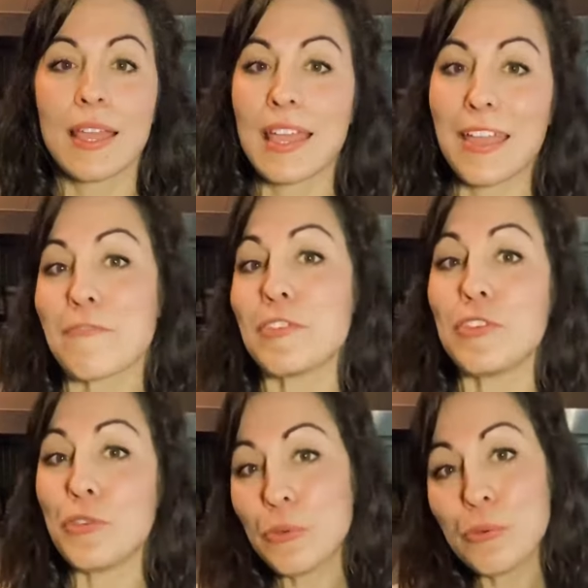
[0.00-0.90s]
If
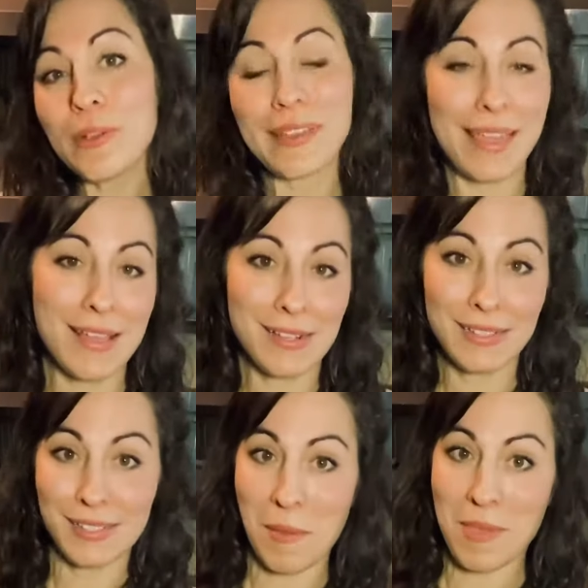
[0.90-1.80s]
you can't
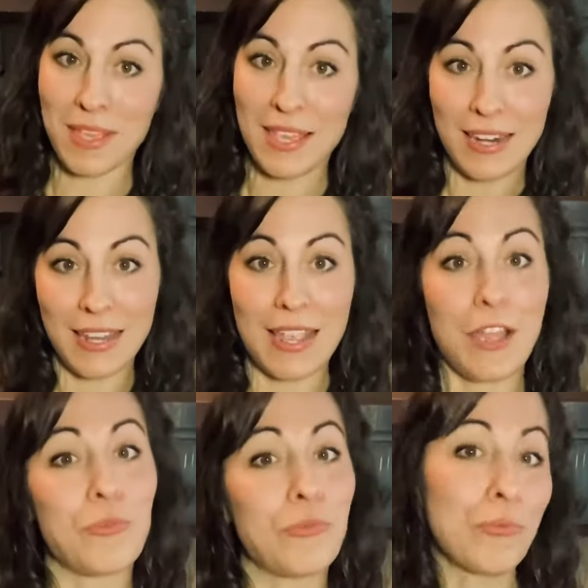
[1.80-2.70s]
stomach eating
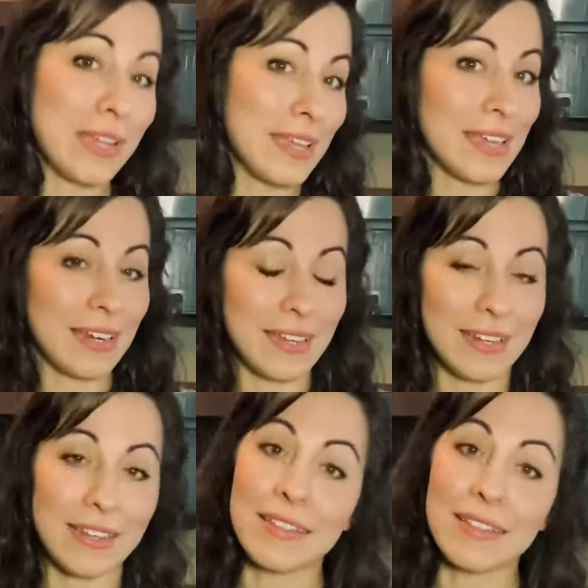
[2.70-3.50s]
reheated